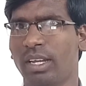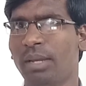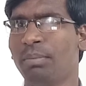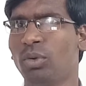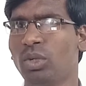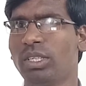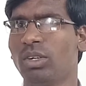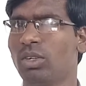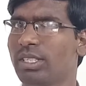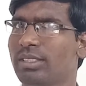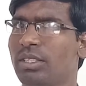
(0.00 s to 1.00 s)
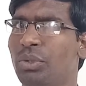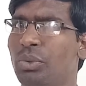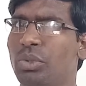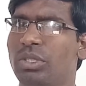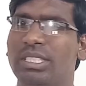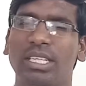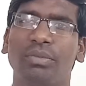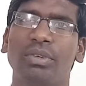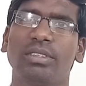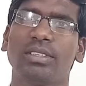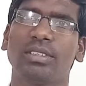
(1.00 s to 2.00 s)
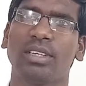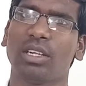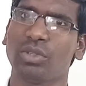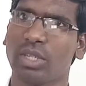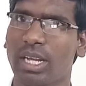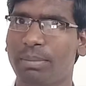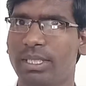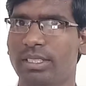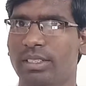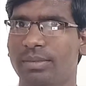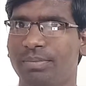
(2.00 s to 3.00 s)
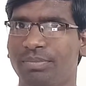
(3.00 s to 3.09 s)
importing all these goods, services, and also capital.